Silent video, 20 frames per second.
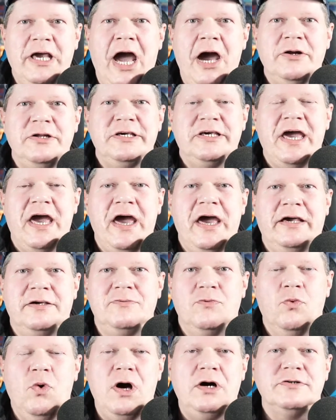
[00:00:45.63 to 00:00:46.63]
howdy,
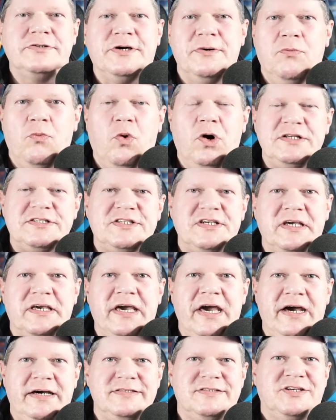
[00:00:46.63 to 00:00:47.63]
gang. Welcome once
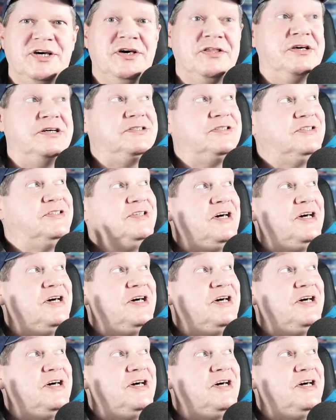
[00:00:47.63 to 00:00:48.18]
again to the